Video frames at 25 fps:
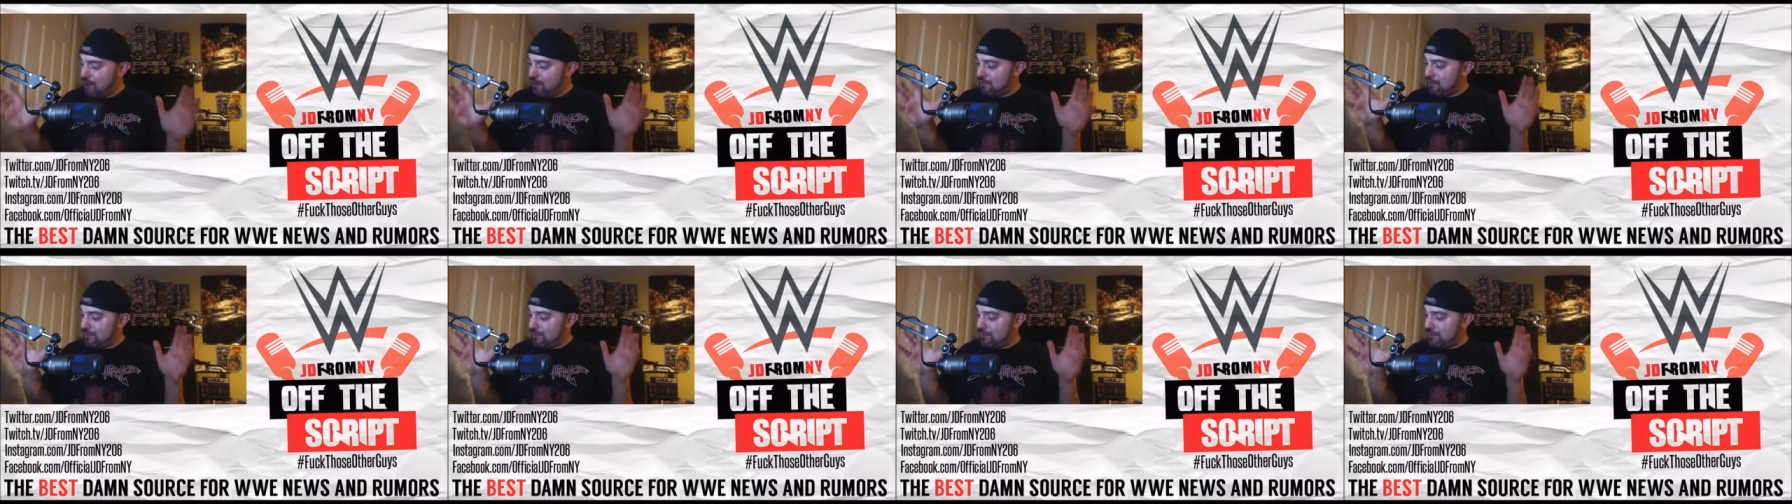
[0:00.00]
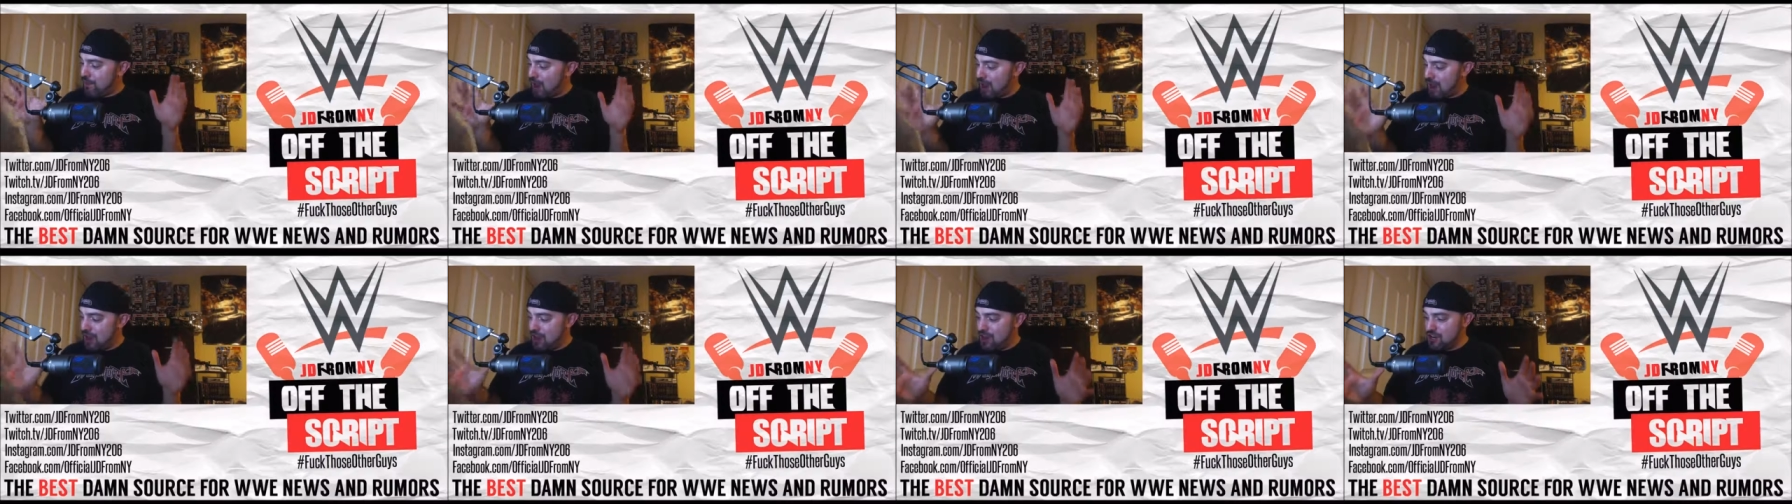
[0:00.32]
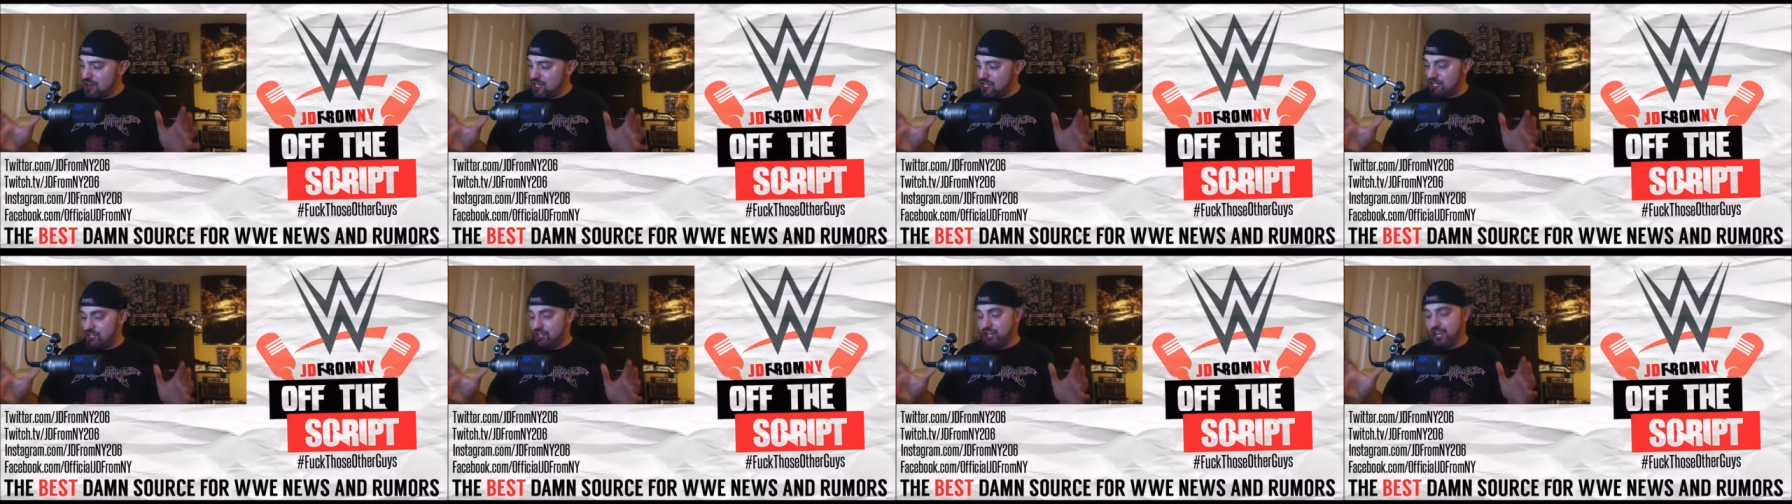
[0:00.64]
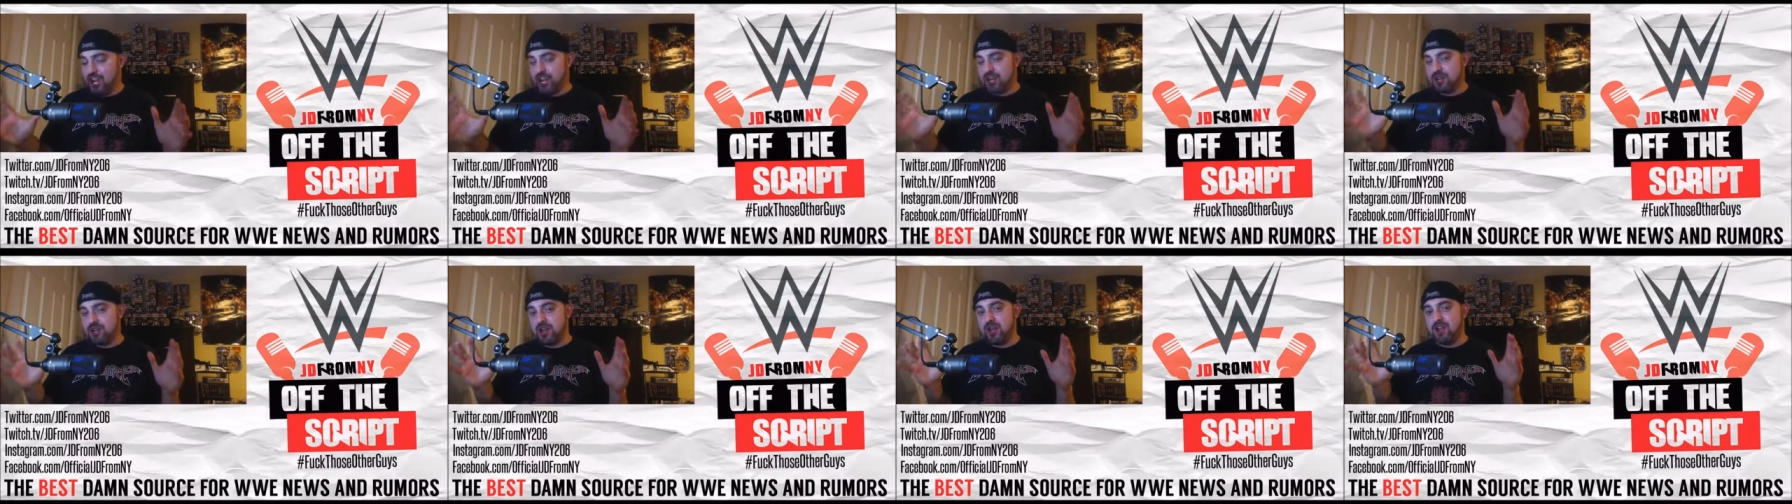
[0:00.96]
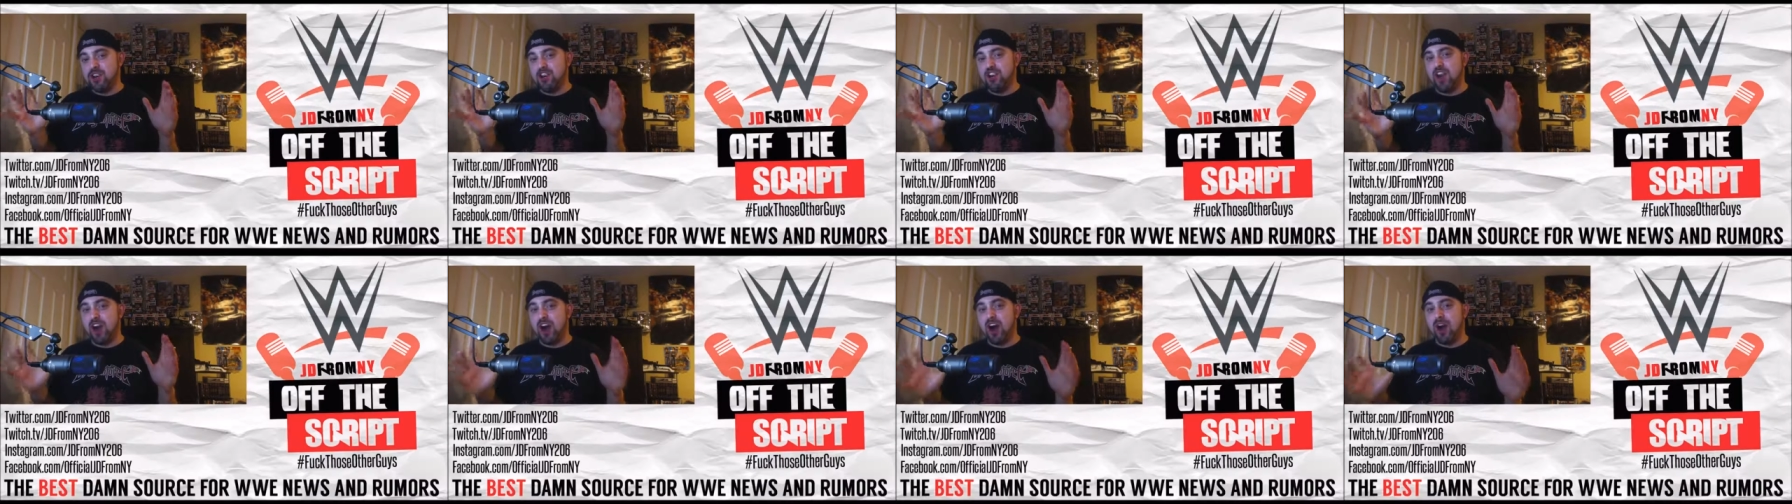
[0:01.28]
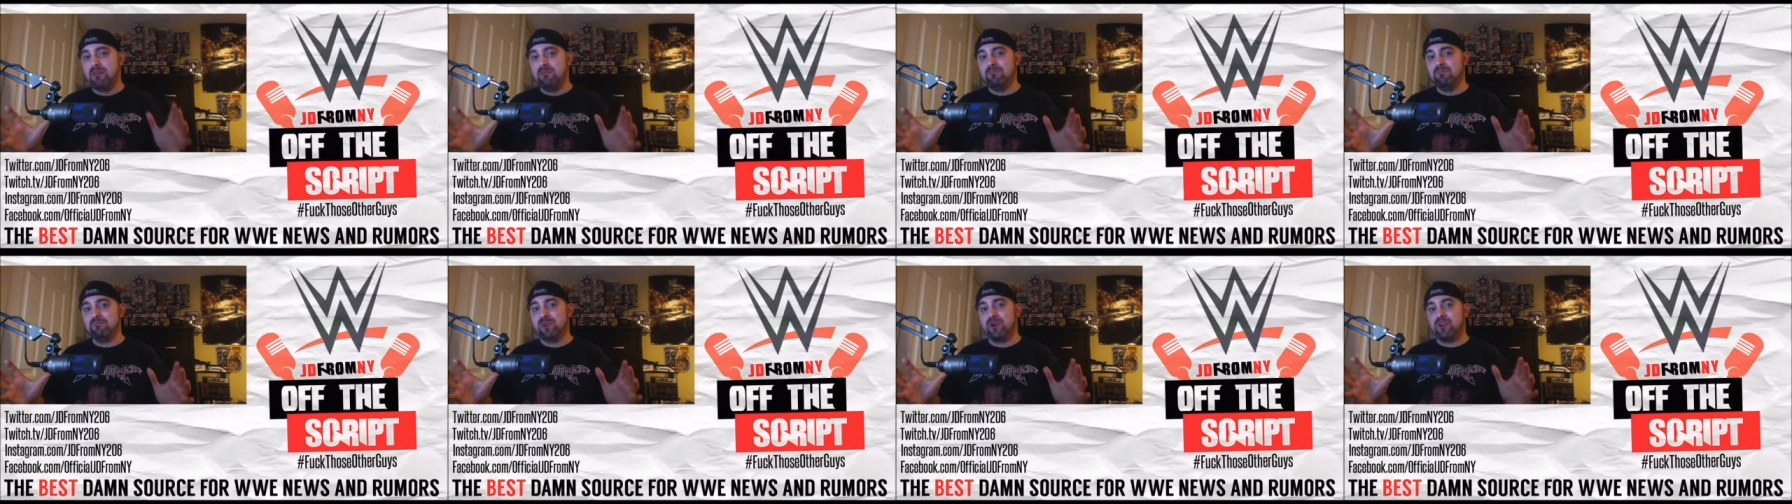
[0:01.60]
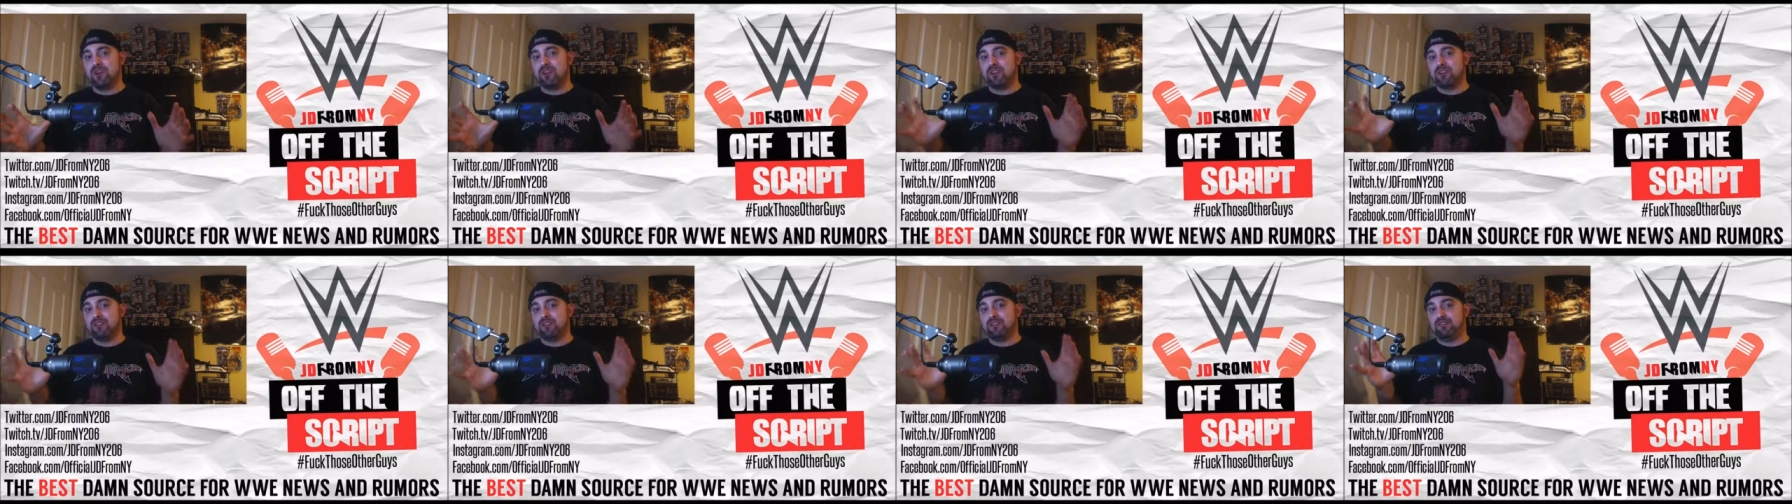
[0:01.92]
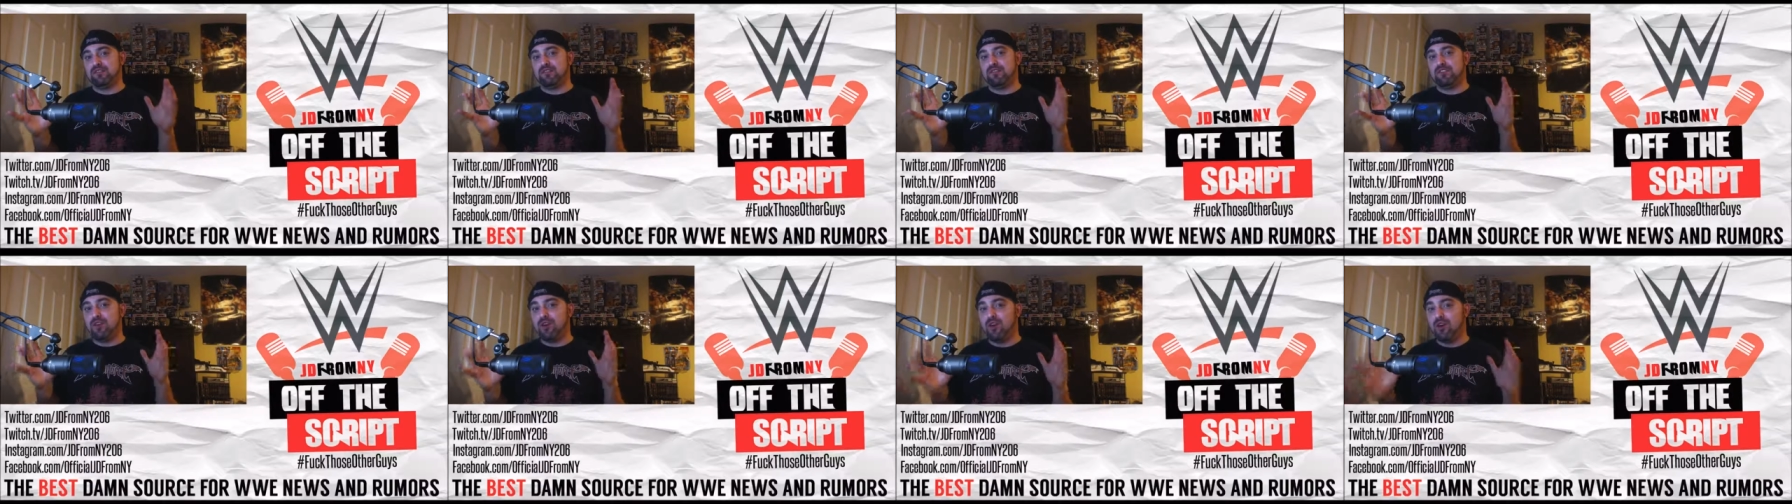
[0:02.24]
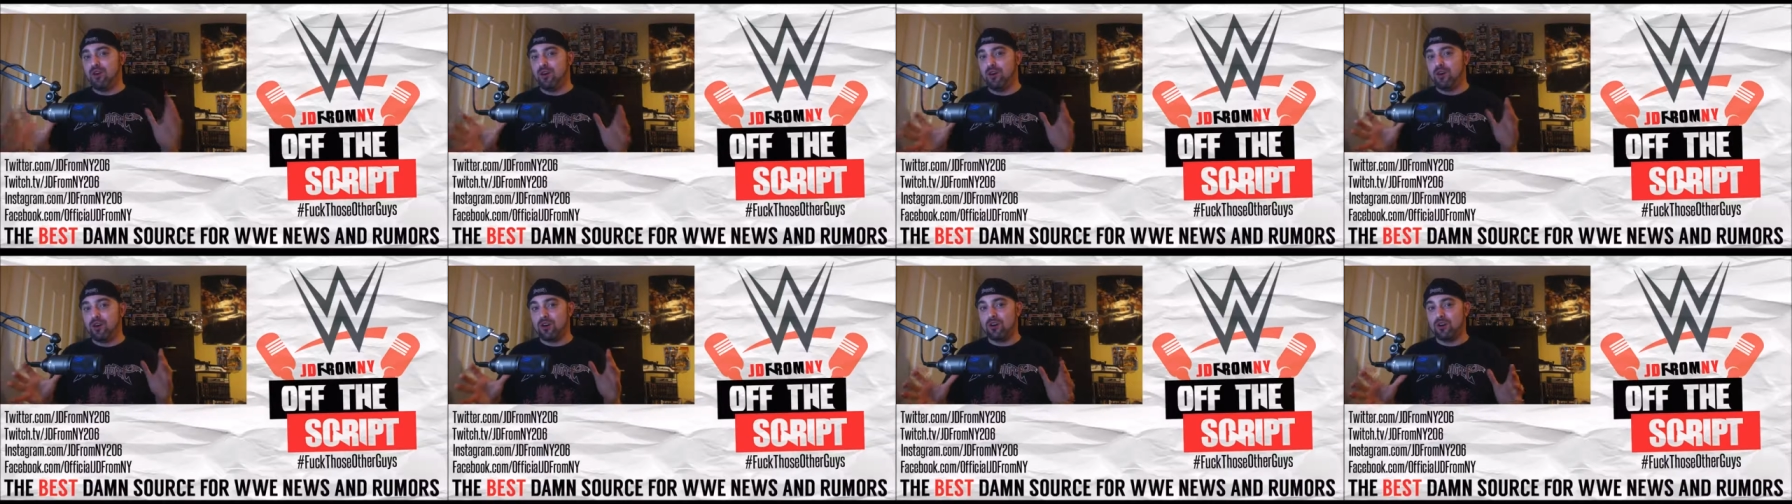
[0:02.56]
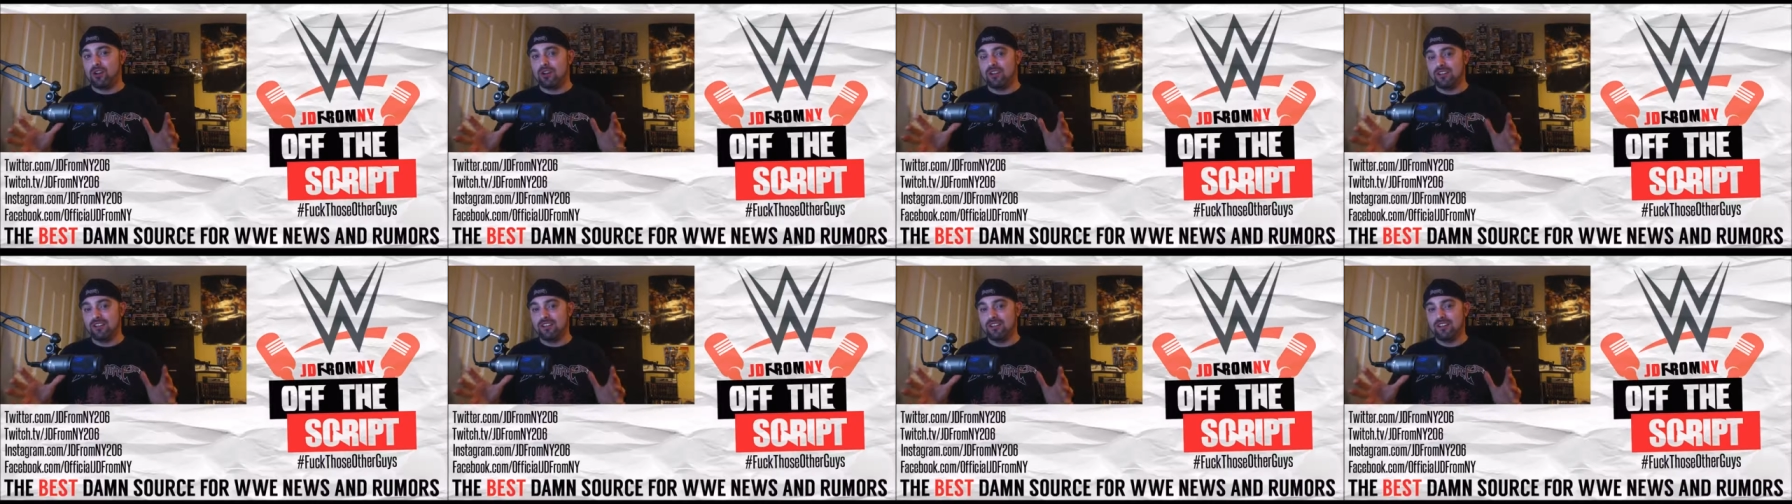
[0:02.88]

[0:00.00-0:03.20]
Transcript: version number four